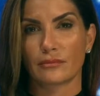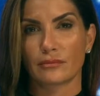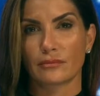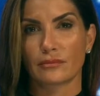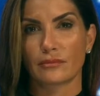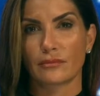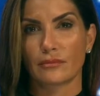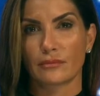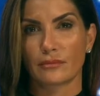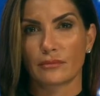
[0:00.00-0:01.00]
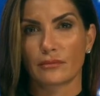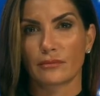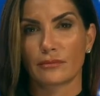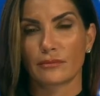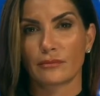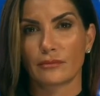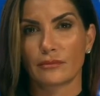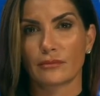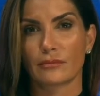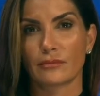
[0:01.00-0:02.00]

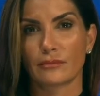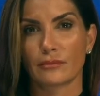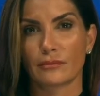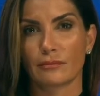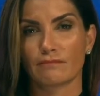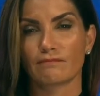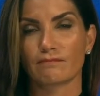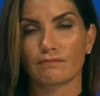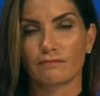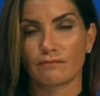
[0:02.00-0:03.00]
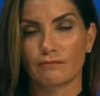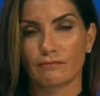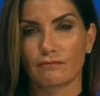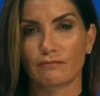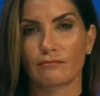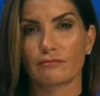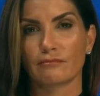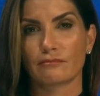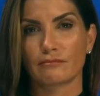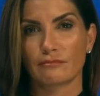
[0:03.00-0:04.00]

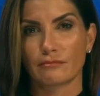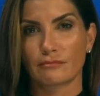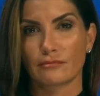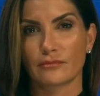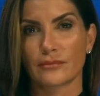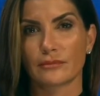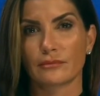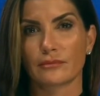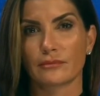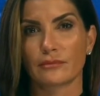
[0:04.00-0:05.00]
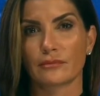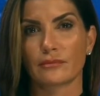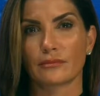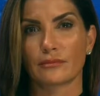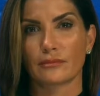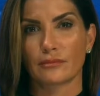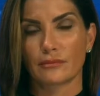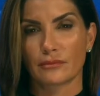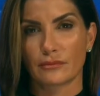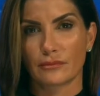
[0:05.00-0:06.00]

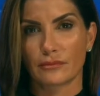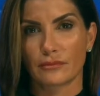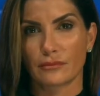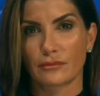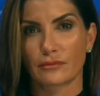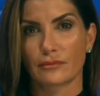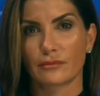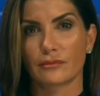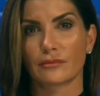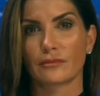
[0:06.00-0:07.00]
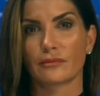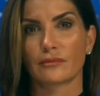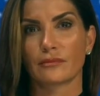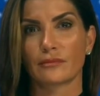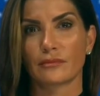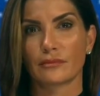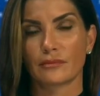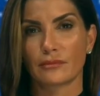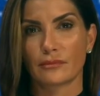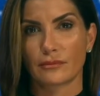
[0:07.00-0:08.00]
This person isn't speaking.